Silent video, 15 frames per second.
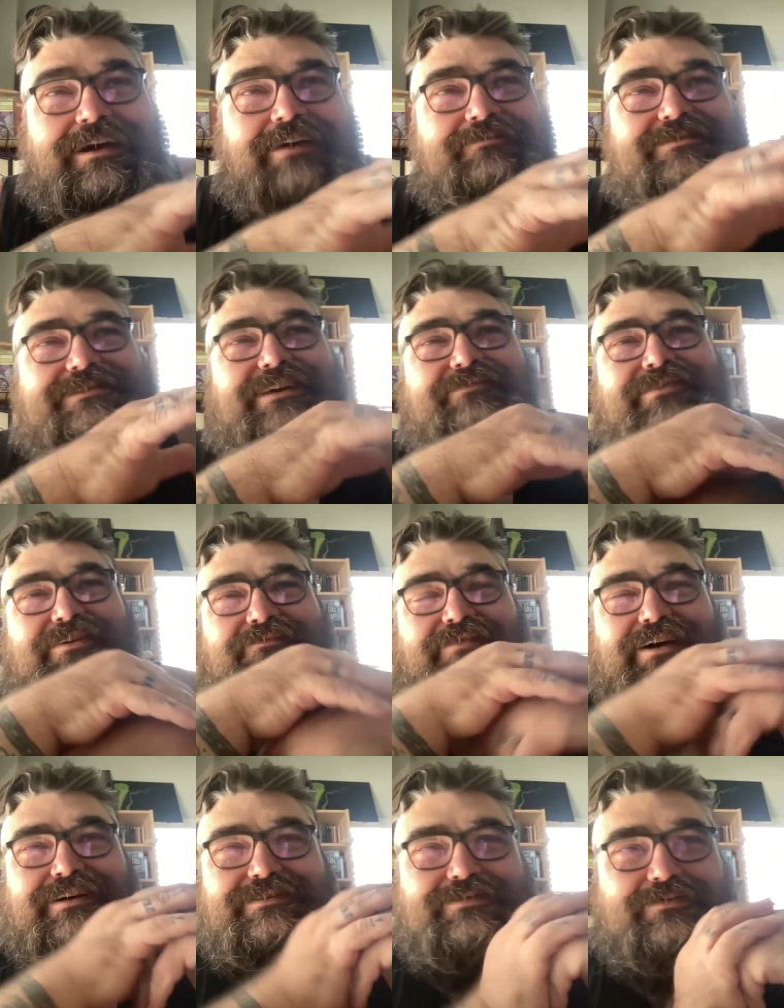I was having on
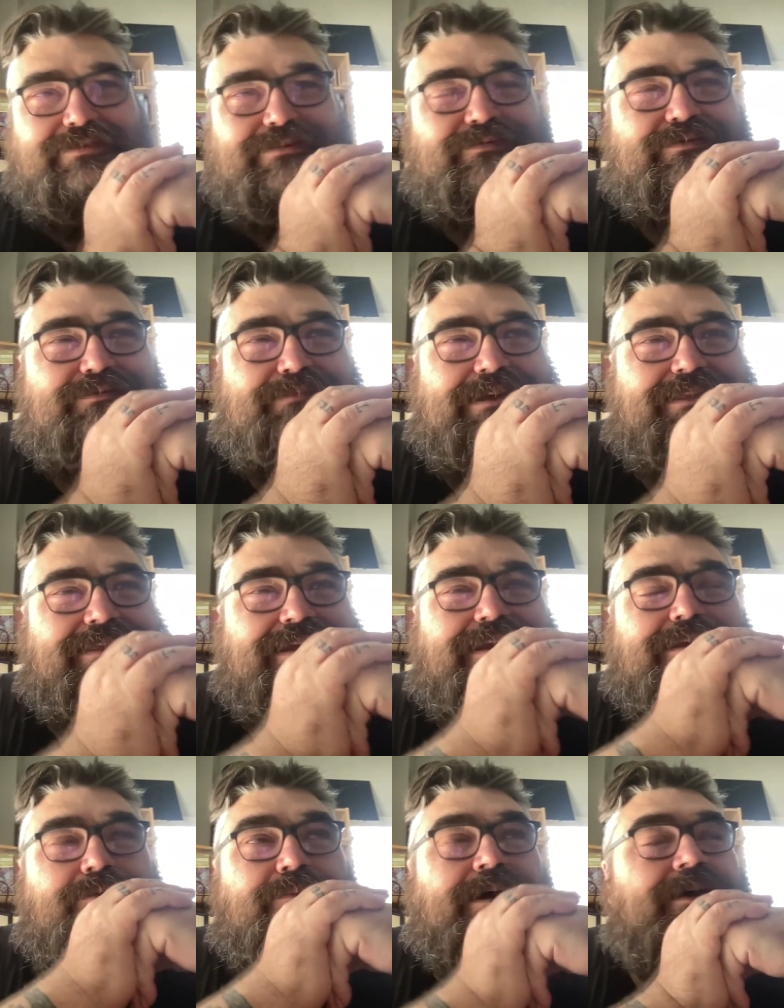Voxer. This was me
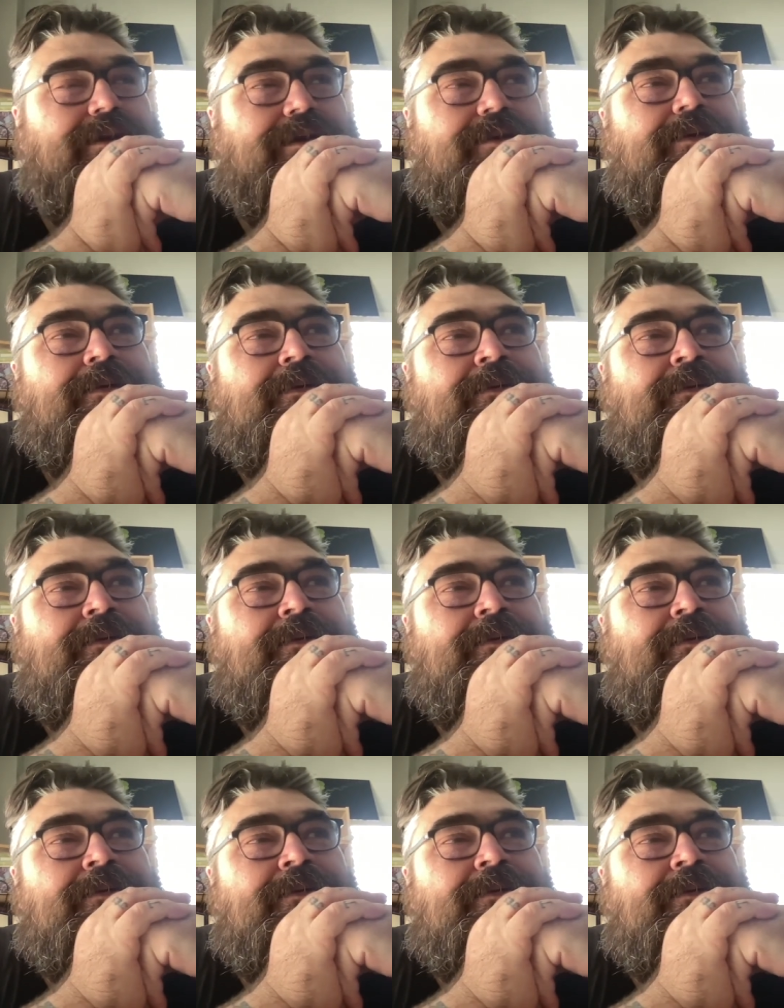thinking about it.